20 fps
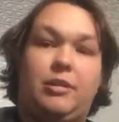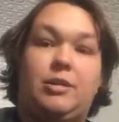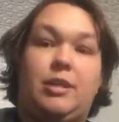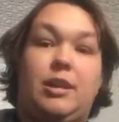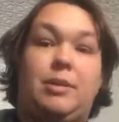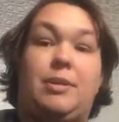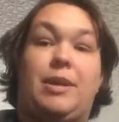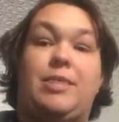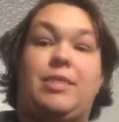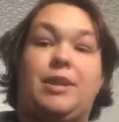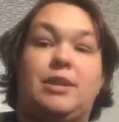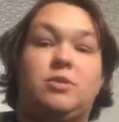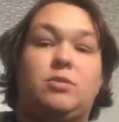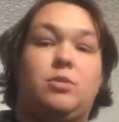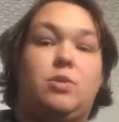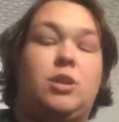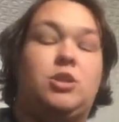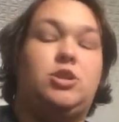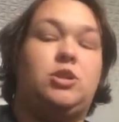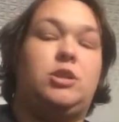Anyway, thanks for
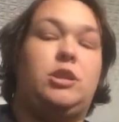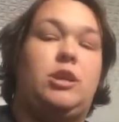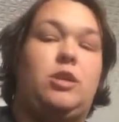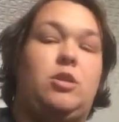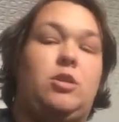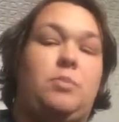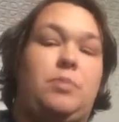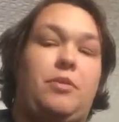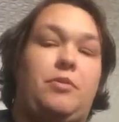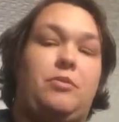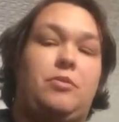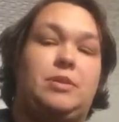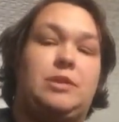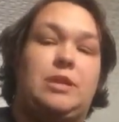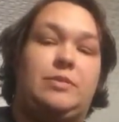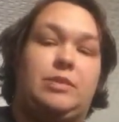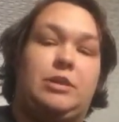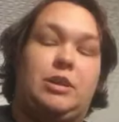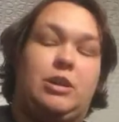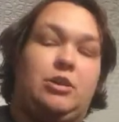watching, and hope everyone's
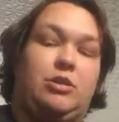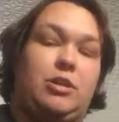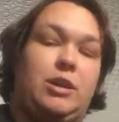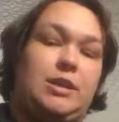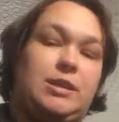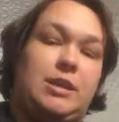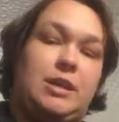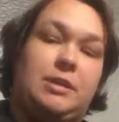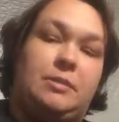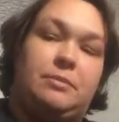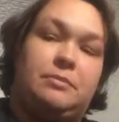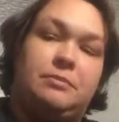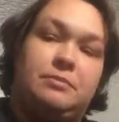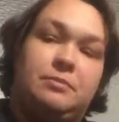having a great day.